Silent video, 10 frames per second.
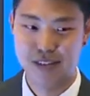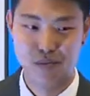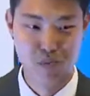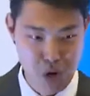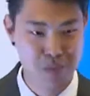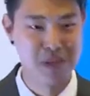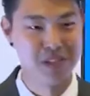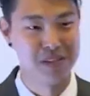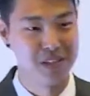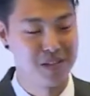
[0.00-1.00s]
milk
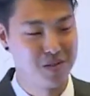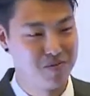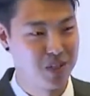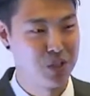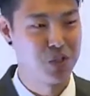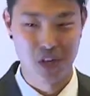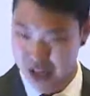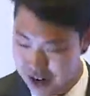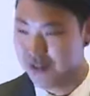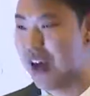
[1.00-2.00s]
business because you're
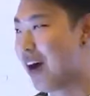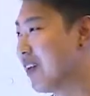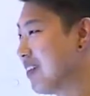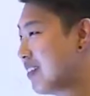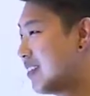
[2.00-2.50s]
going to fail.